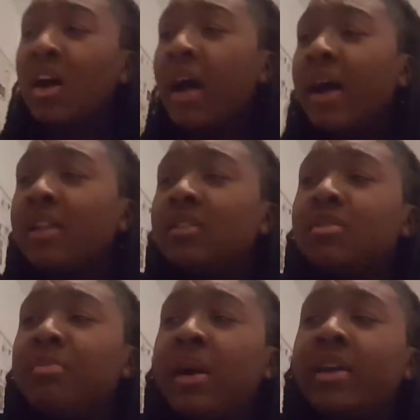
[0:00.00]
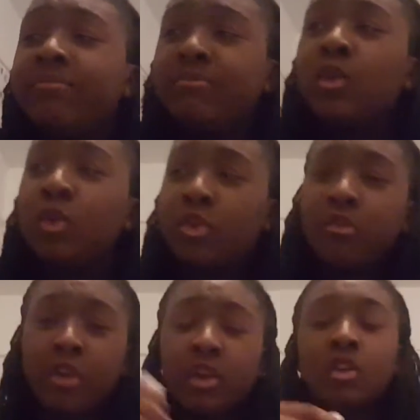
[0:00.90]
And my
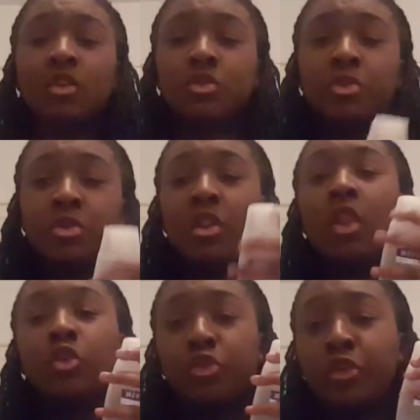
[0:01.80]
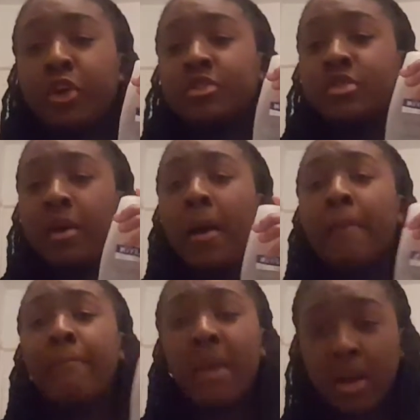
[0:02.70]
also very luxurious
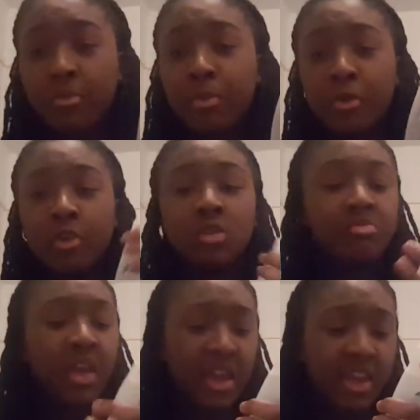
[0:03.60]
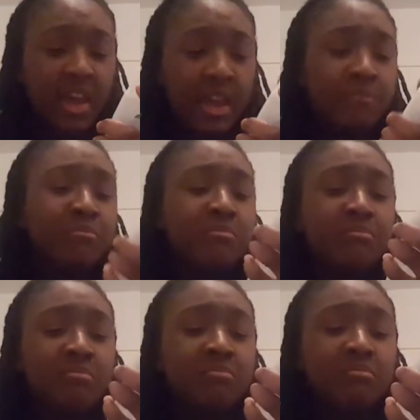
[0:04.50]
makeup remover, aka
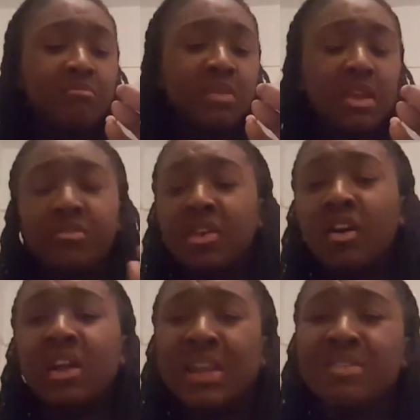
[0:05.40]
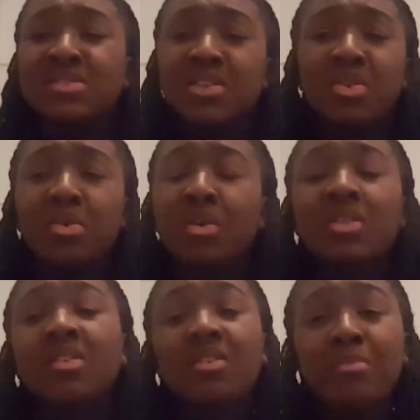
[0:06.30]
Nivea cleansing toner.
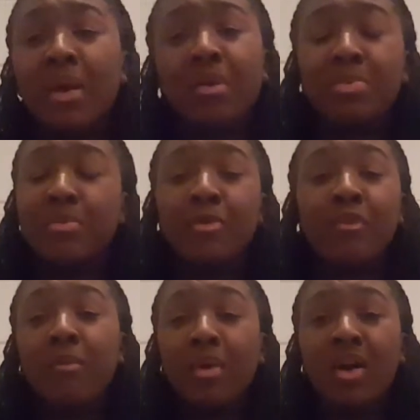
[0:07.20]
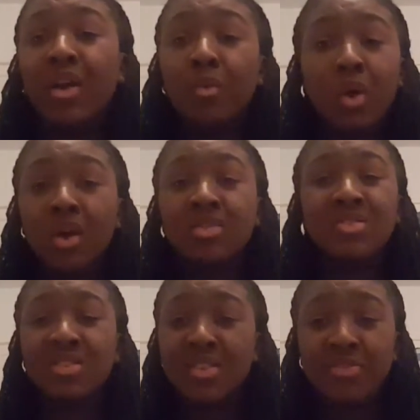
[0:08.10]
This isn't makeup remover, but it works
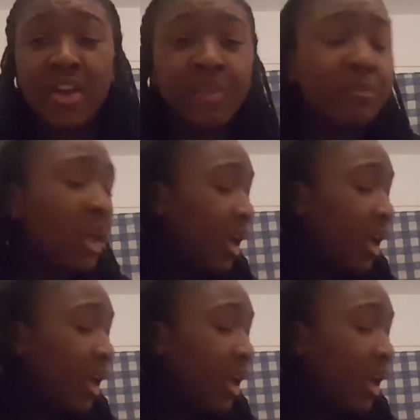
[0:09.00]
just as fine.